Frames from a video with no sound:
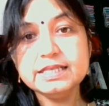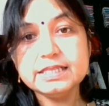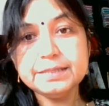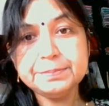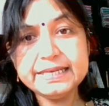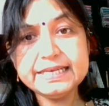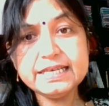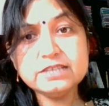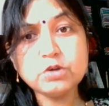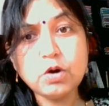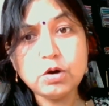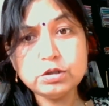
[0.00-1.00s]
The
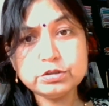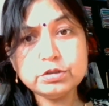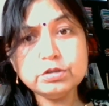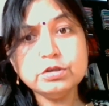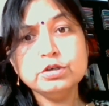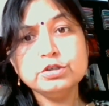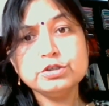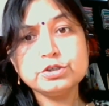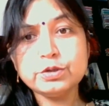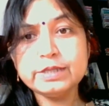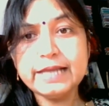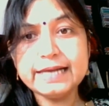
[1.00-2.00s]
pleadings also
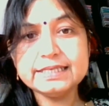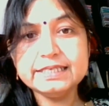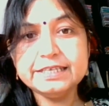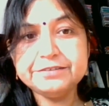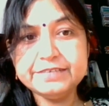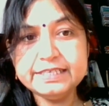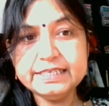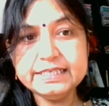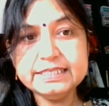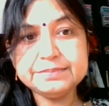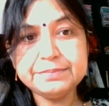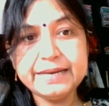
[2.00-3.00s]
show that the
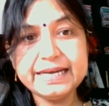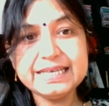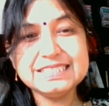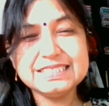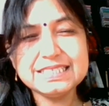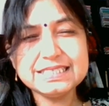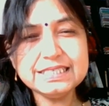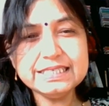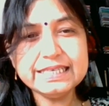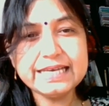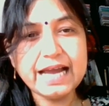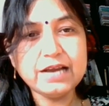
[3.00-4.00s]
defendants made a
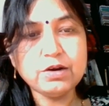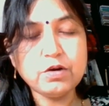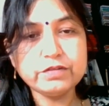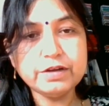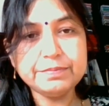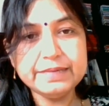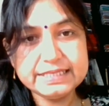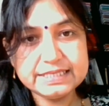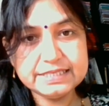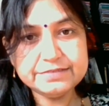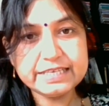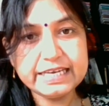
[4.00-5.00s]
general denial of the
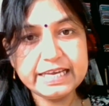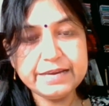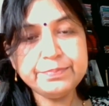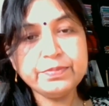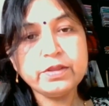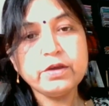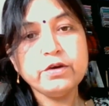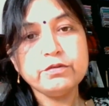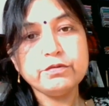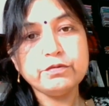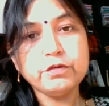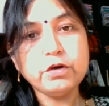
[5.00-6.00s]
plaintiff's claim
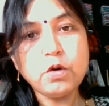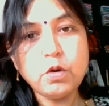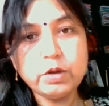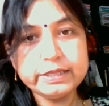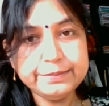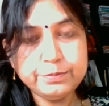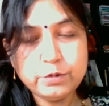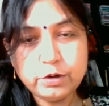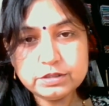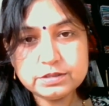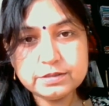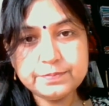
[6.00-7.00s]
for all the
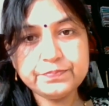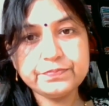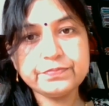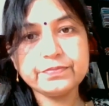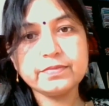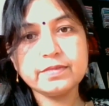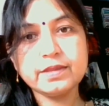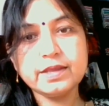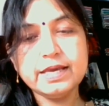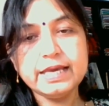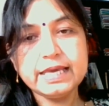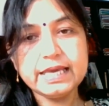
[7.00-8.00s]
plots.
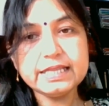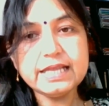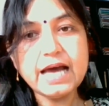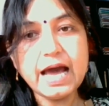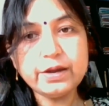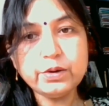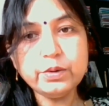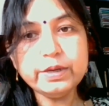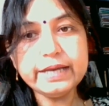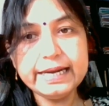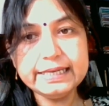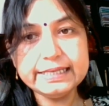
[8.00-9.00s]
Yet the High
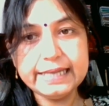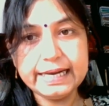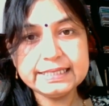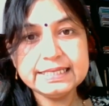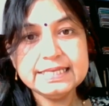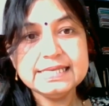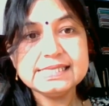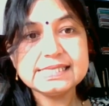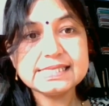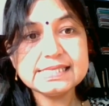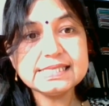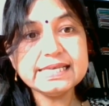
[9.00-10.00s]
Court held that
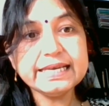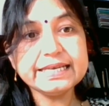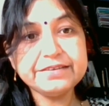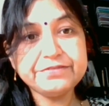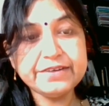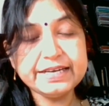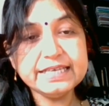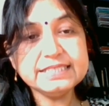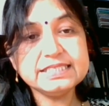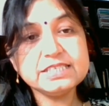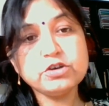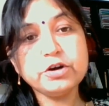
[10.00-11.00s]
since the
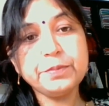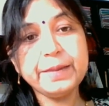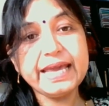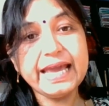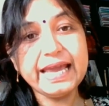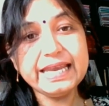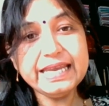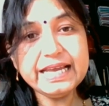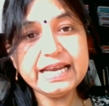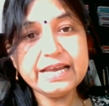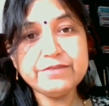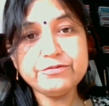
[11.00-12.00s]
defendants did not make any
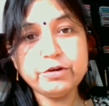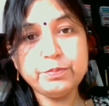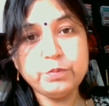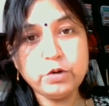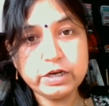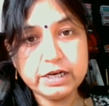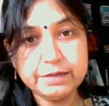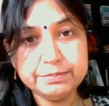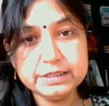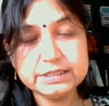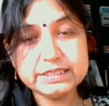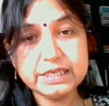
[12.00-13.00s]
claim for plot
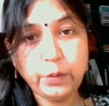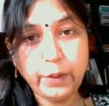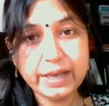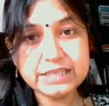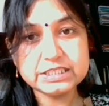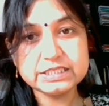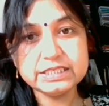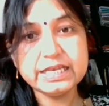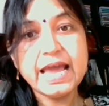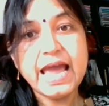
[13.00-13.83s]
numbers in question